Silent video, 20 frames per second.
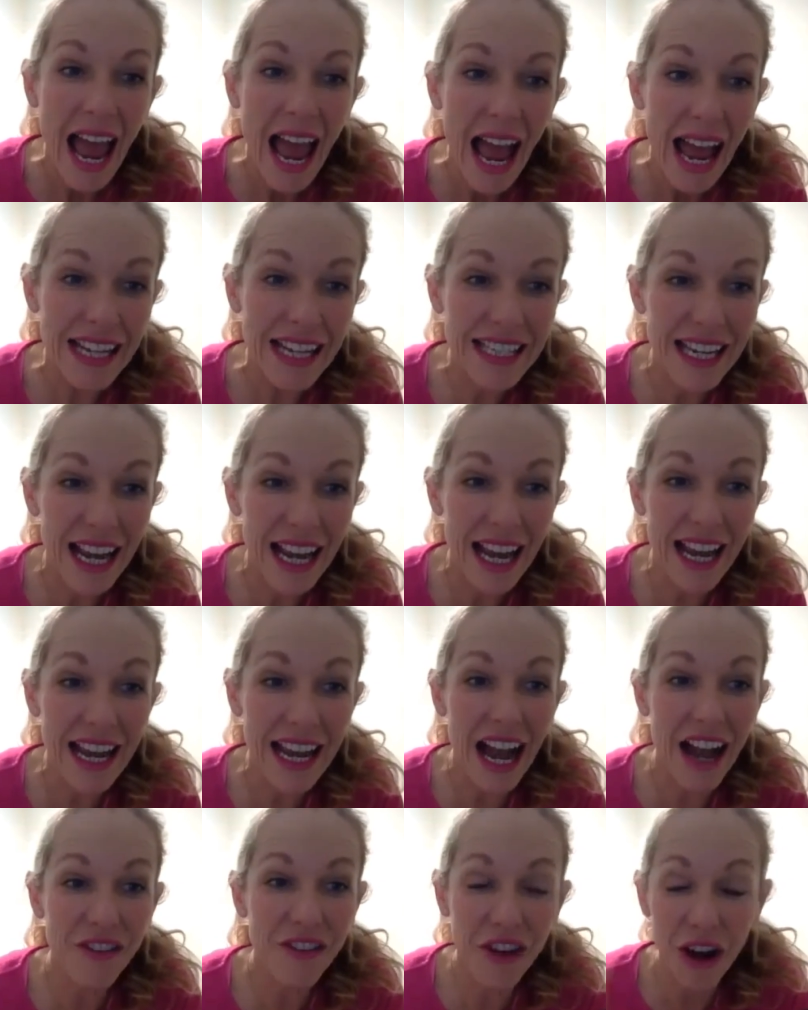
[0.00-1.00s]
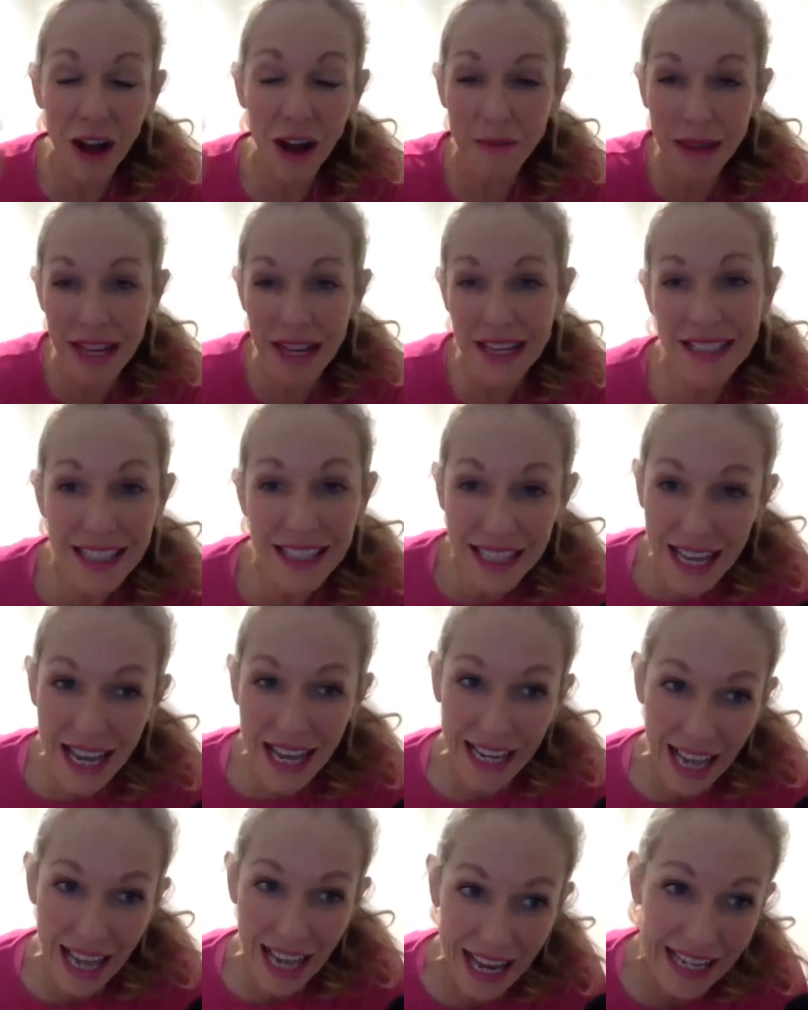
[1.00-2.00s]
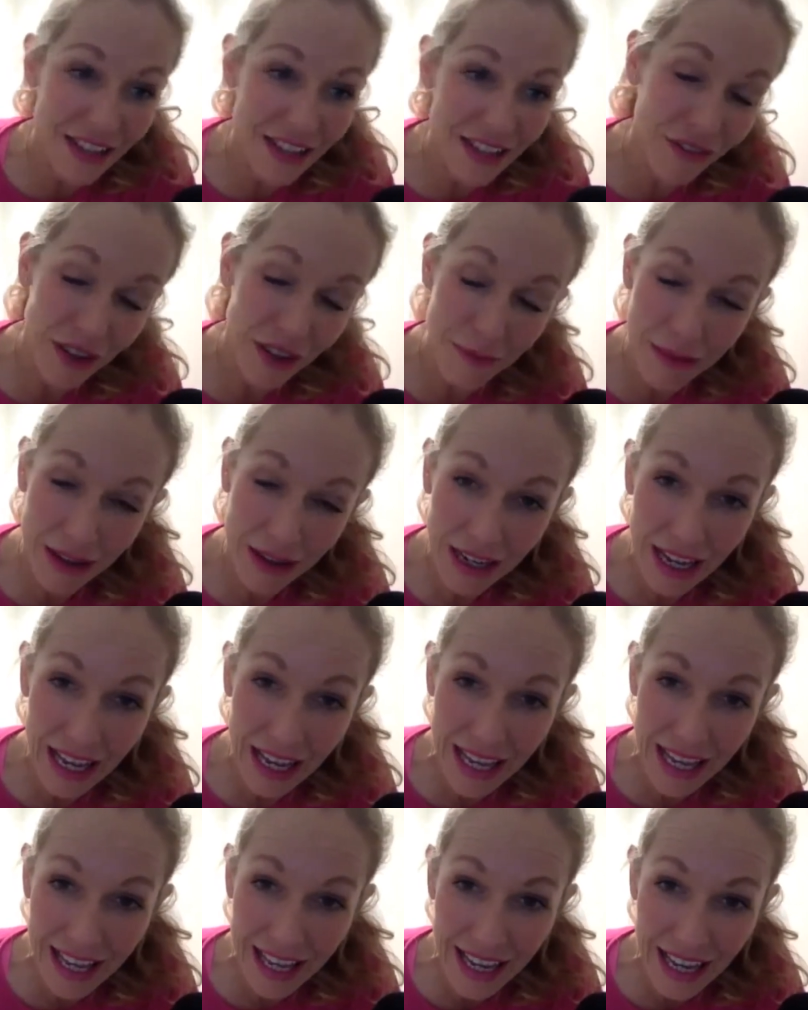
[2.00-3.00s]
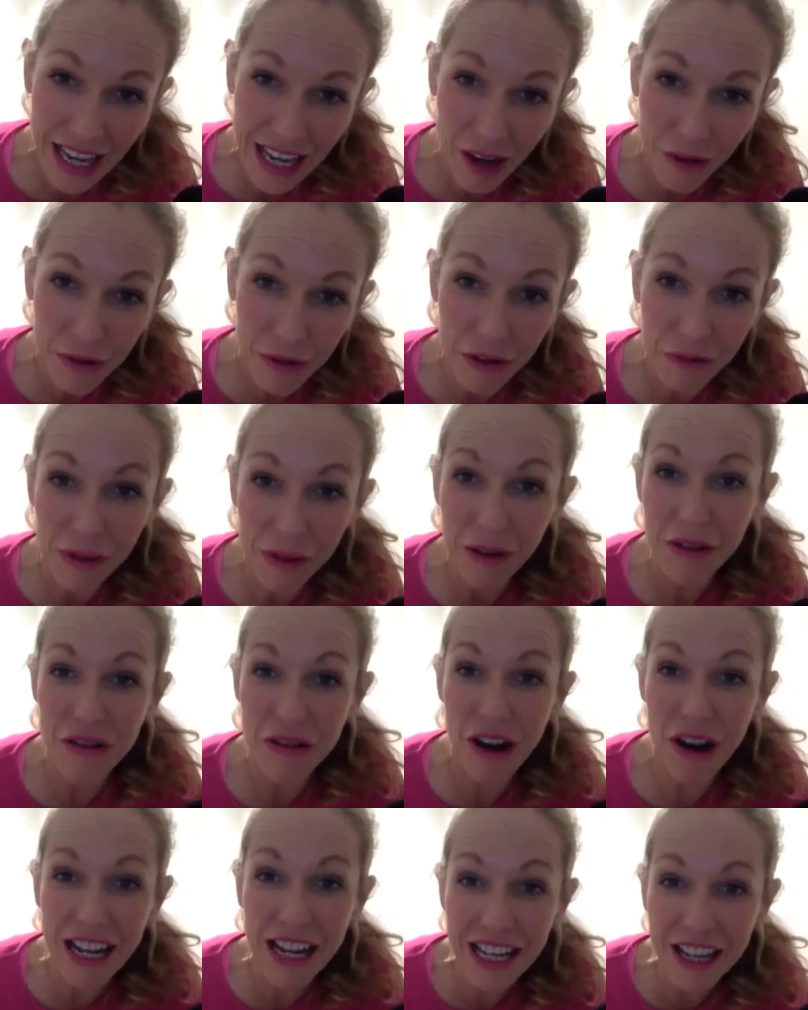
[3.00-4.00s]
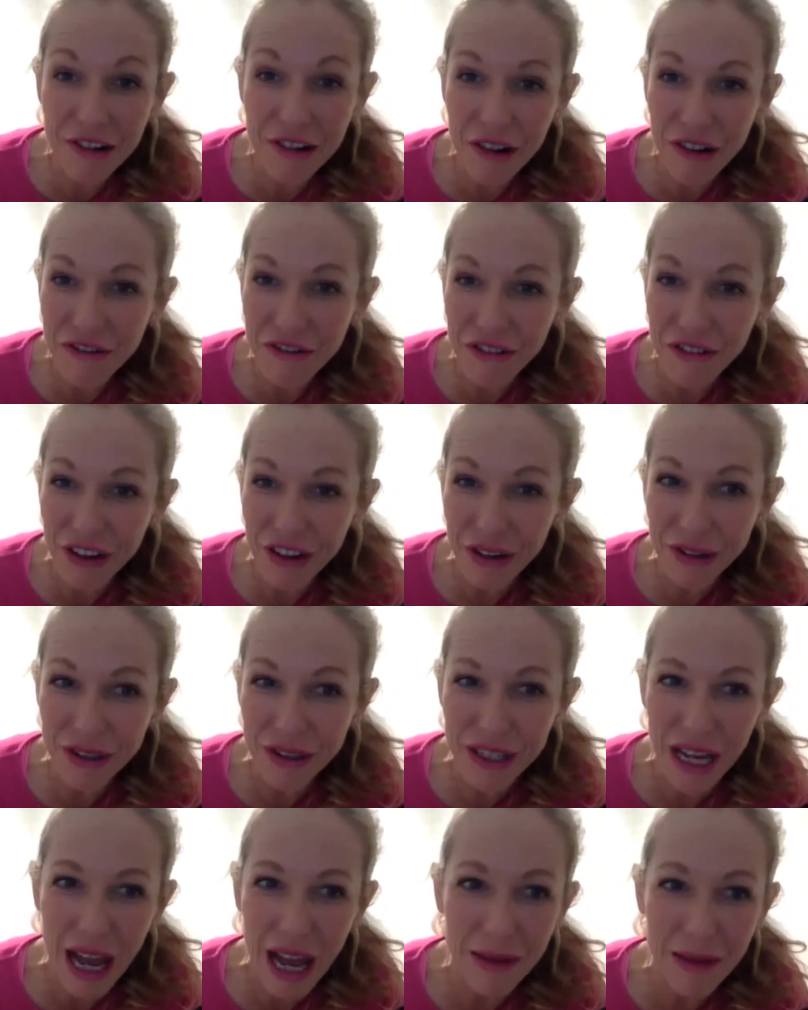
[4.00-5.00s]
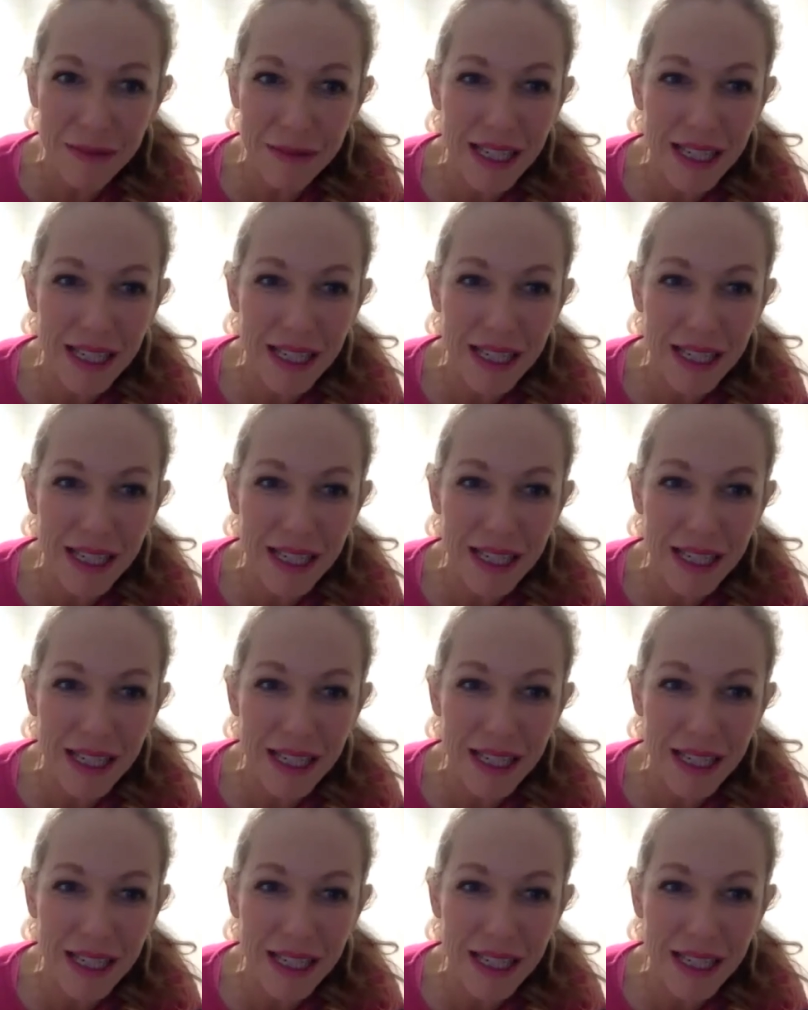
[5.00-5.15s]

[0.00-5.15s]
And today I've got amazing Katie Fleming here. We've been trying to get her on for a long time.